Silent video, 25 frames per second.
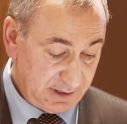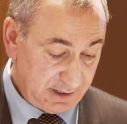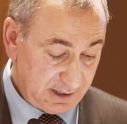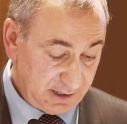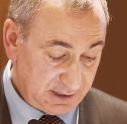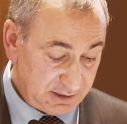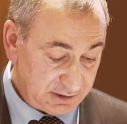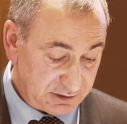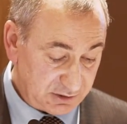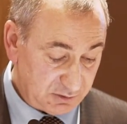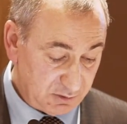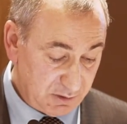
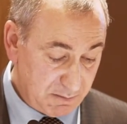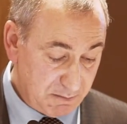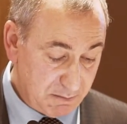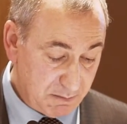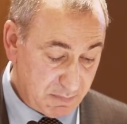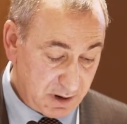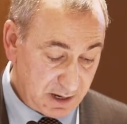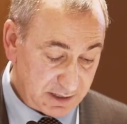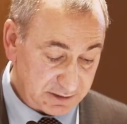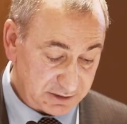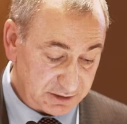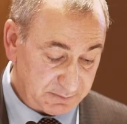is doing
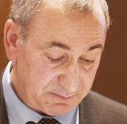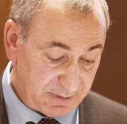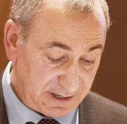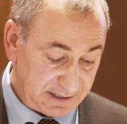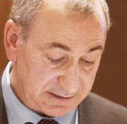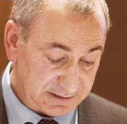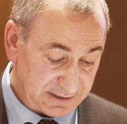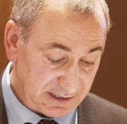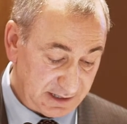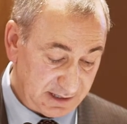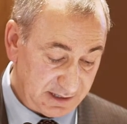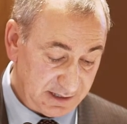much
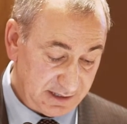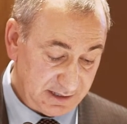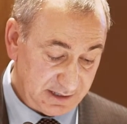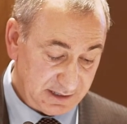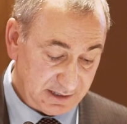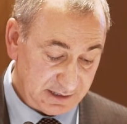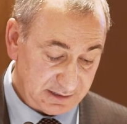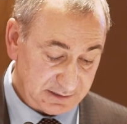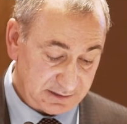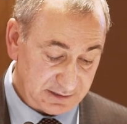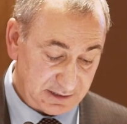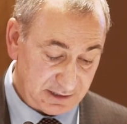better
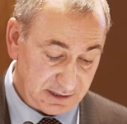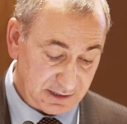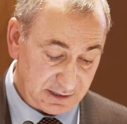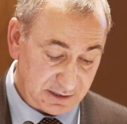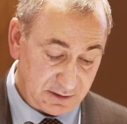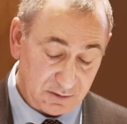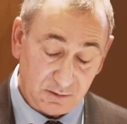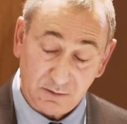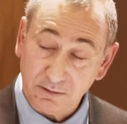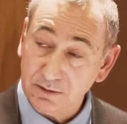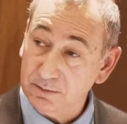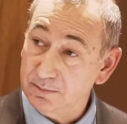as the
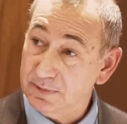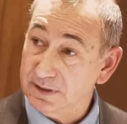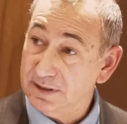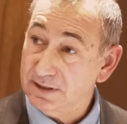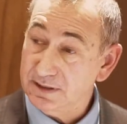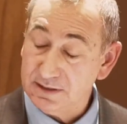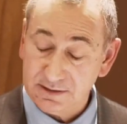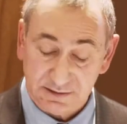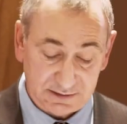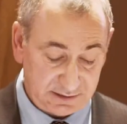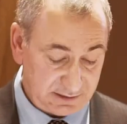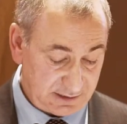economy
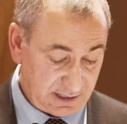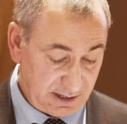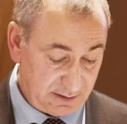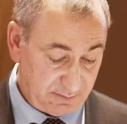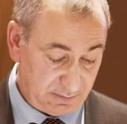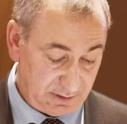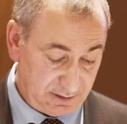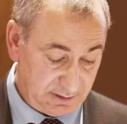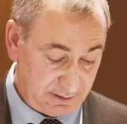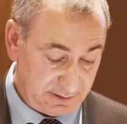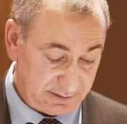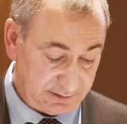is
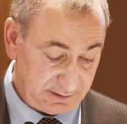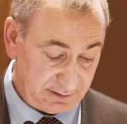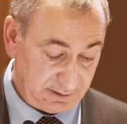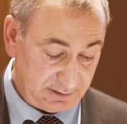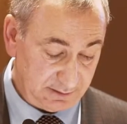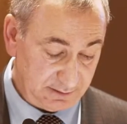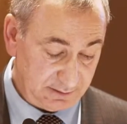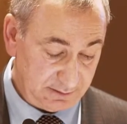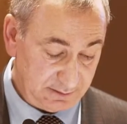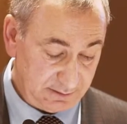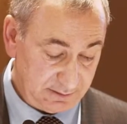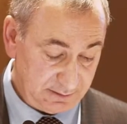stabilising.
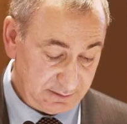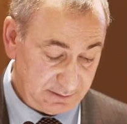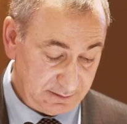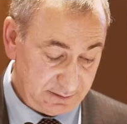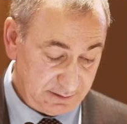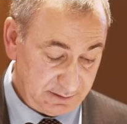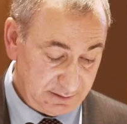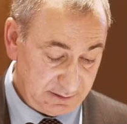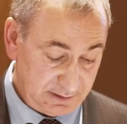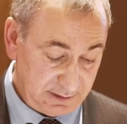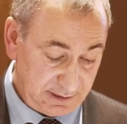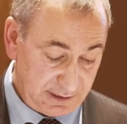
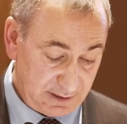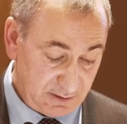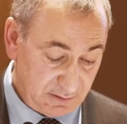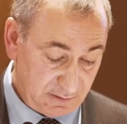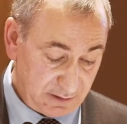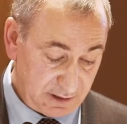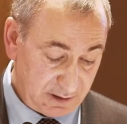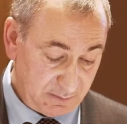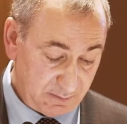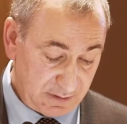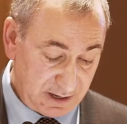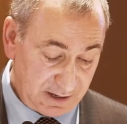The
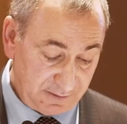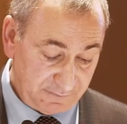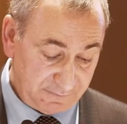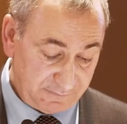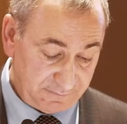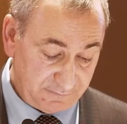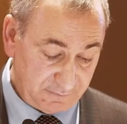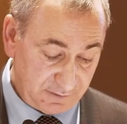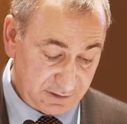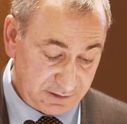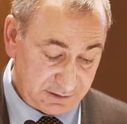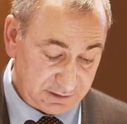IMF
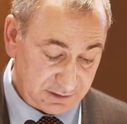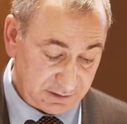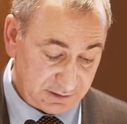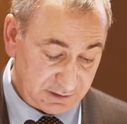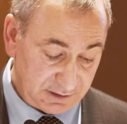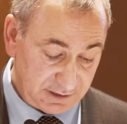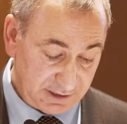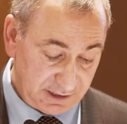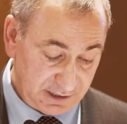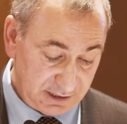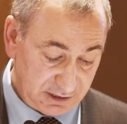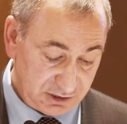
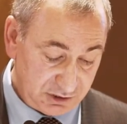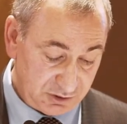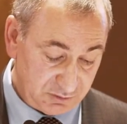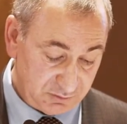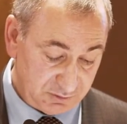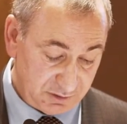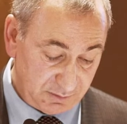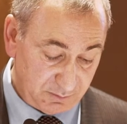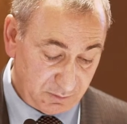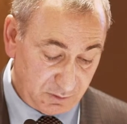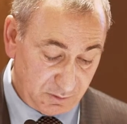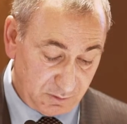recently
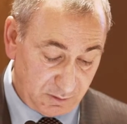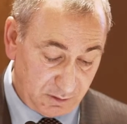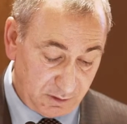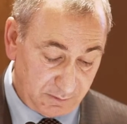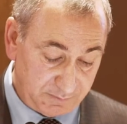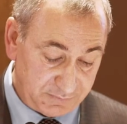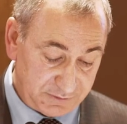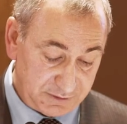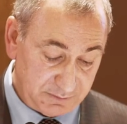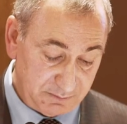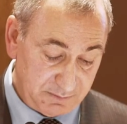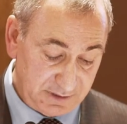issued a more
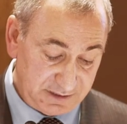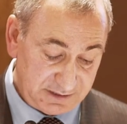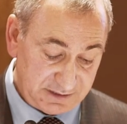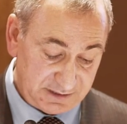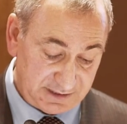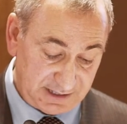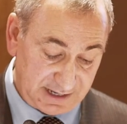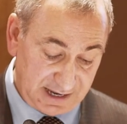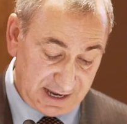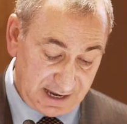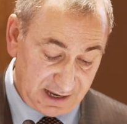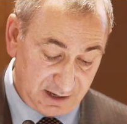
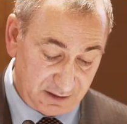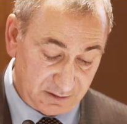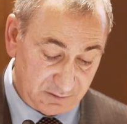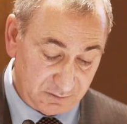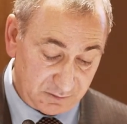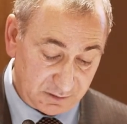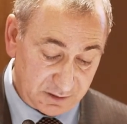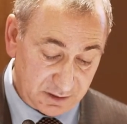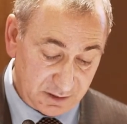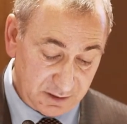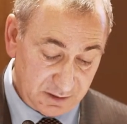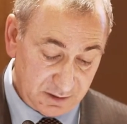optimistic
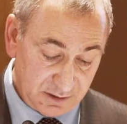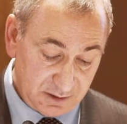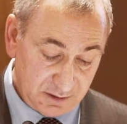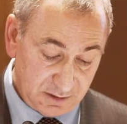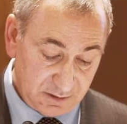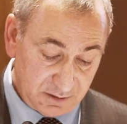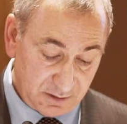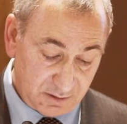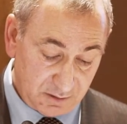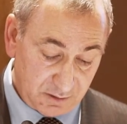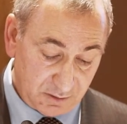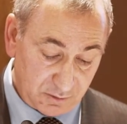outlook
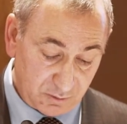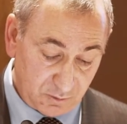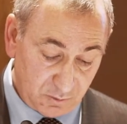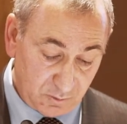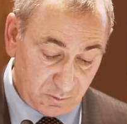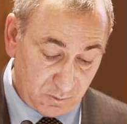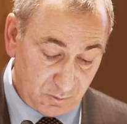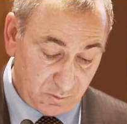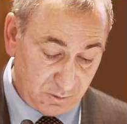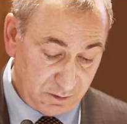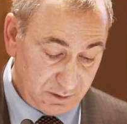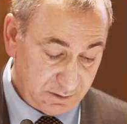on
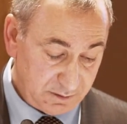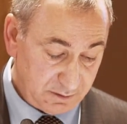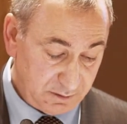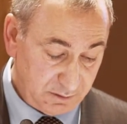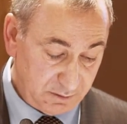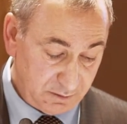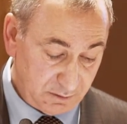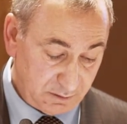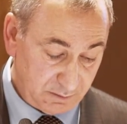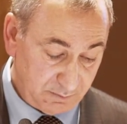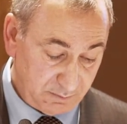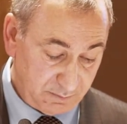all
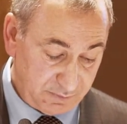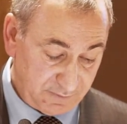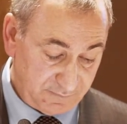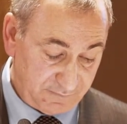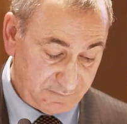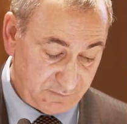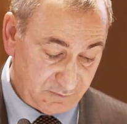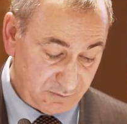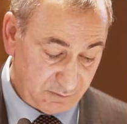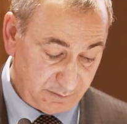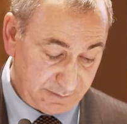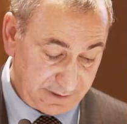
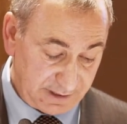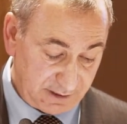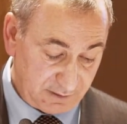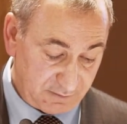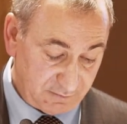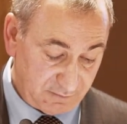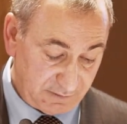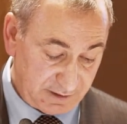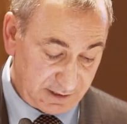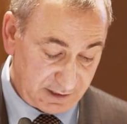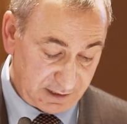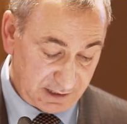non-performing
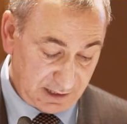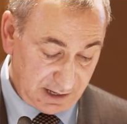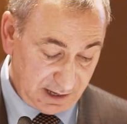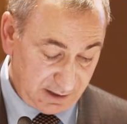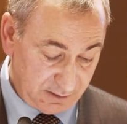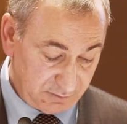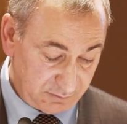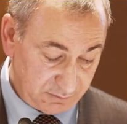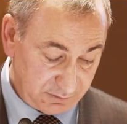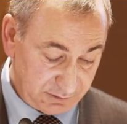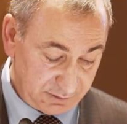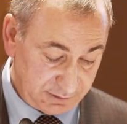Greek
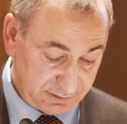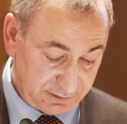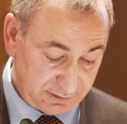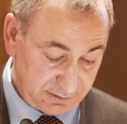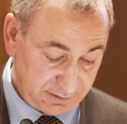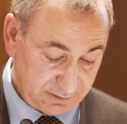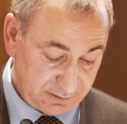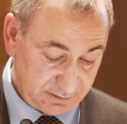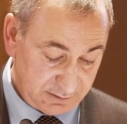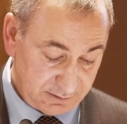loans.